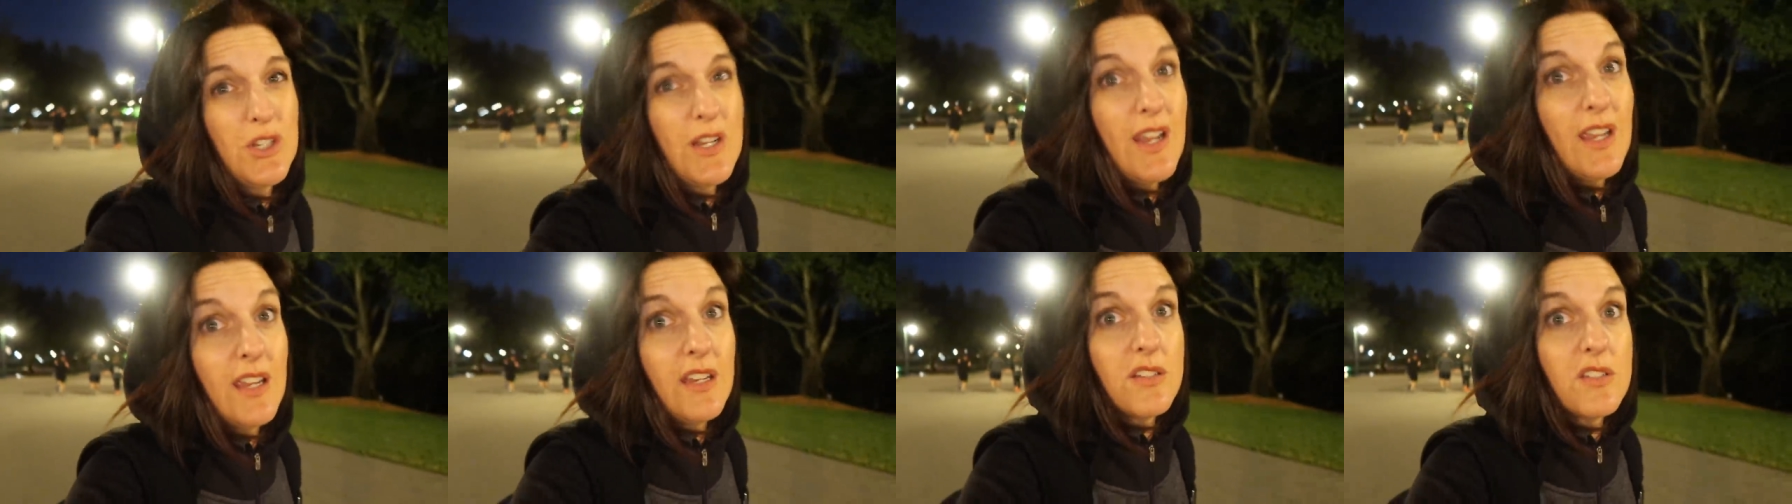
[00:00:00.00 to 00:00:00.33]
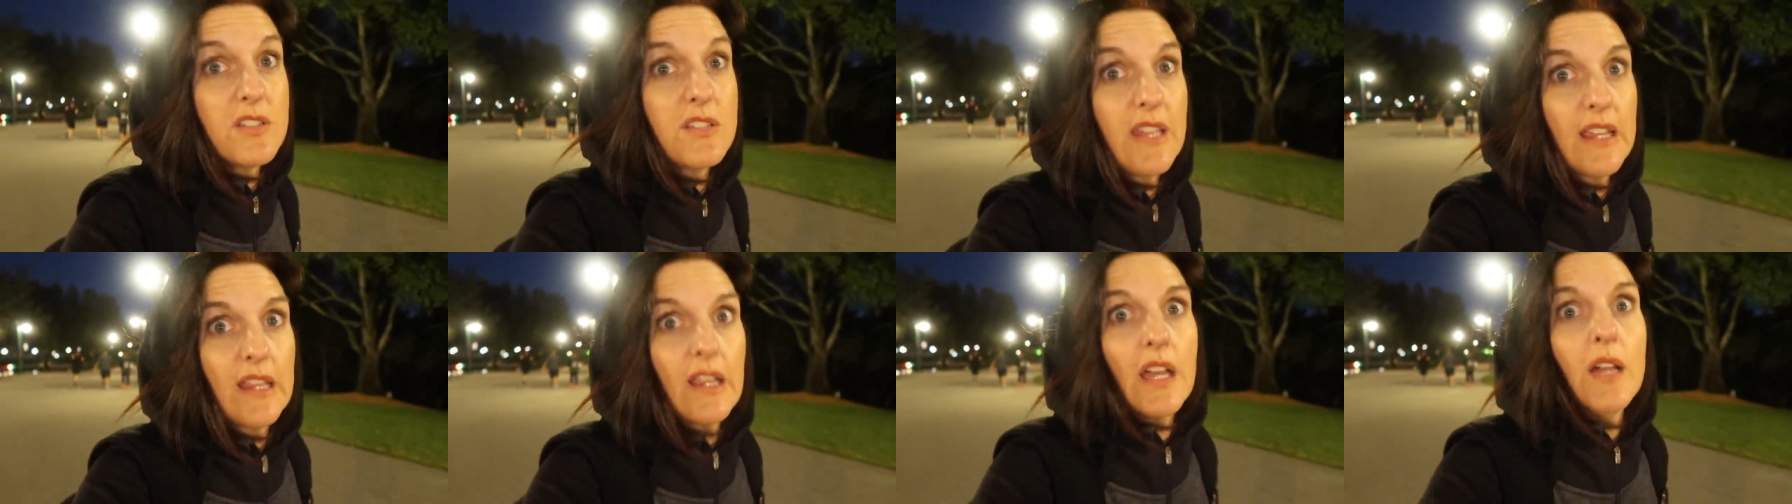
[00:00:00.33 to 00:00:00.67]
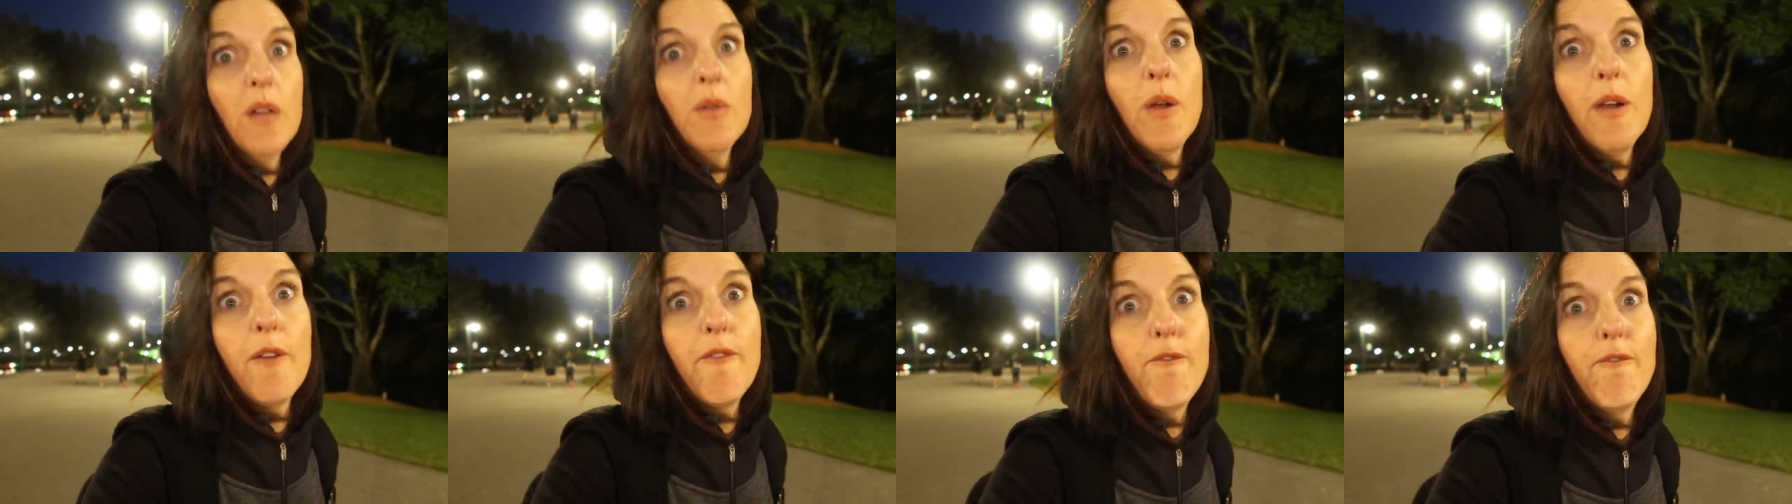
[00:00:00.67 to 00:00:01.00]
You know, you just like,
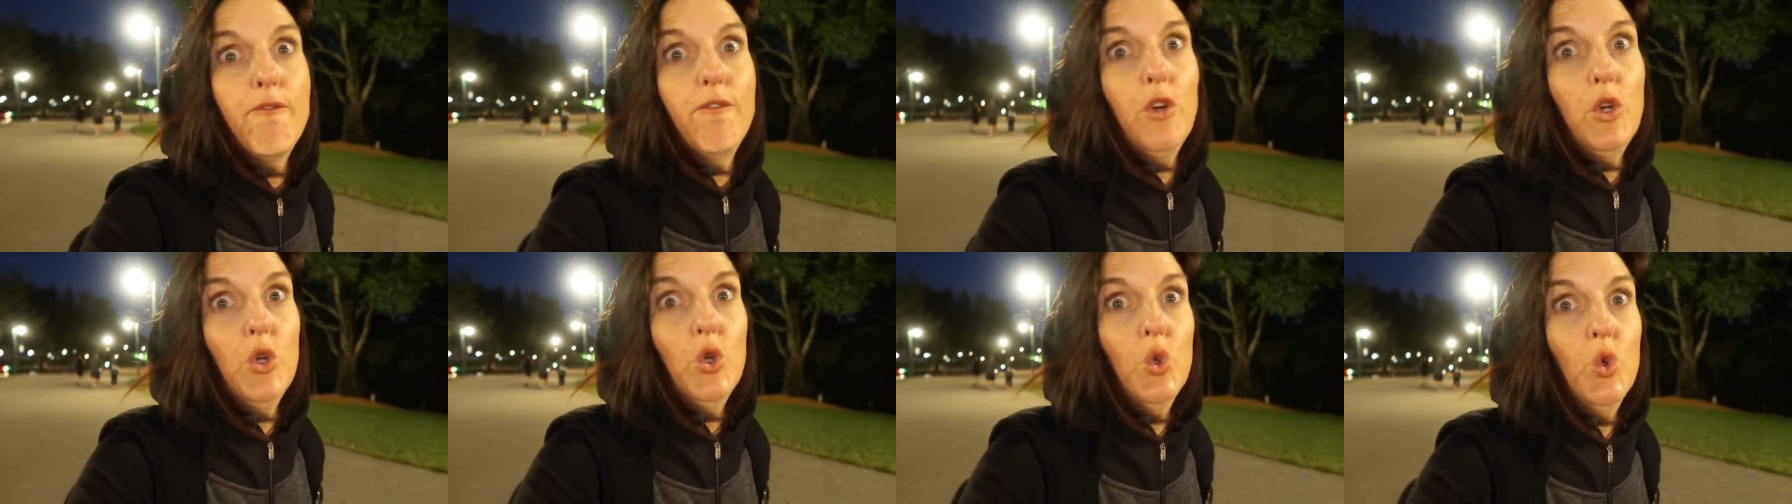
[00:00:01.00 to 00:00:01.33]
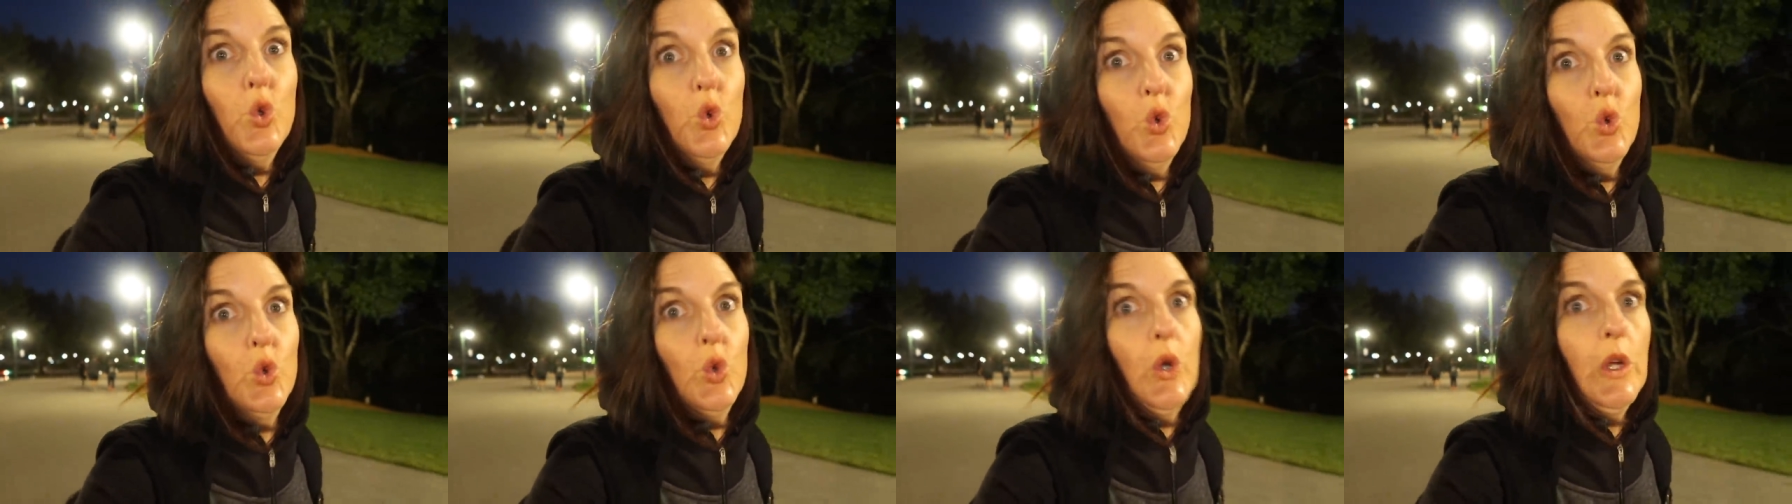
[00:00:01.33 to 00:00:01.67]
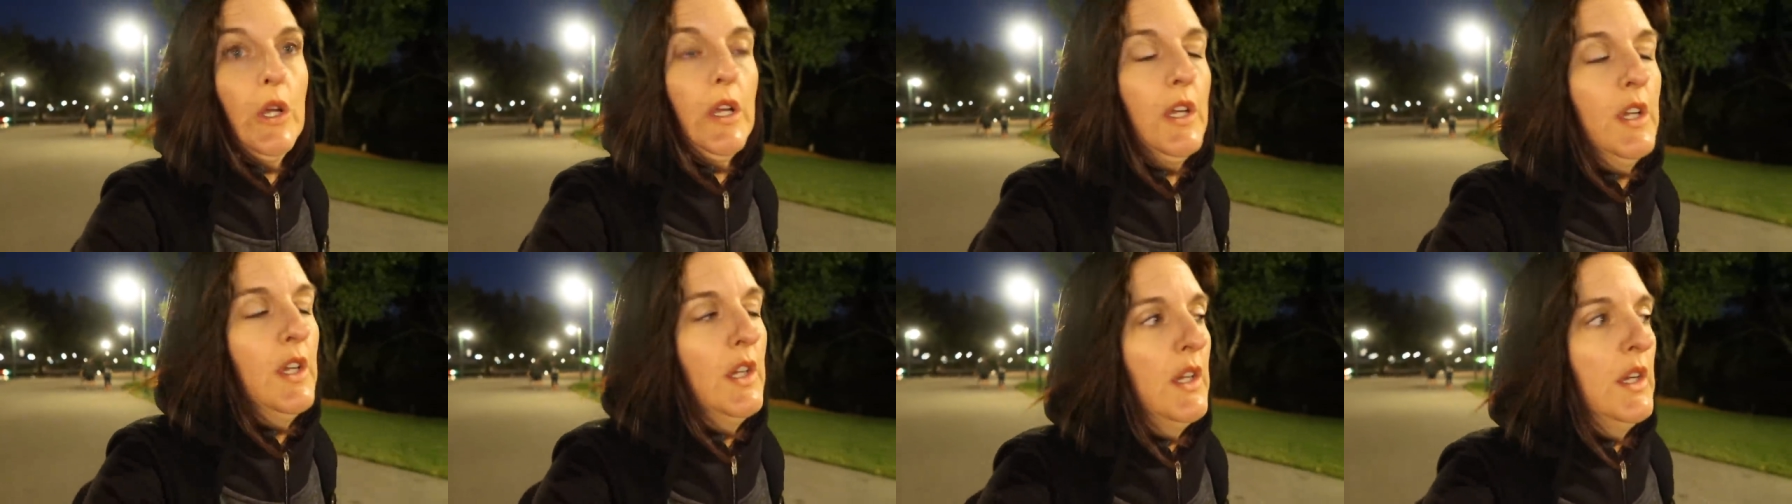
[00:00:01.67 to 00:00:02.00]
I want food.